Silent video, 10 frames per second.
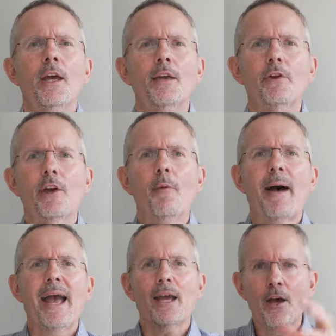if you go
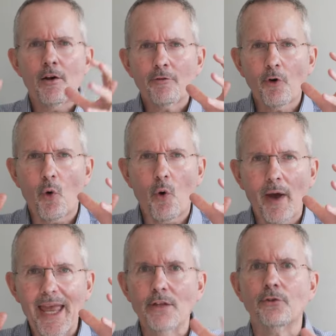back,
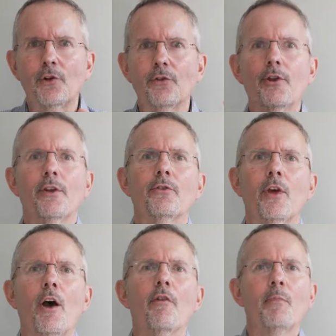for instances
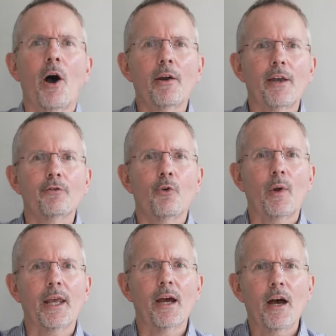of markets
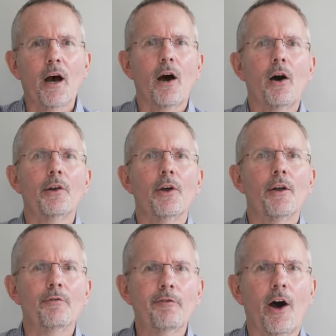falling hard
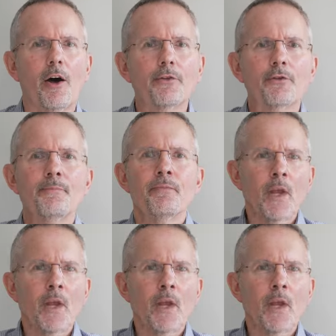and fast.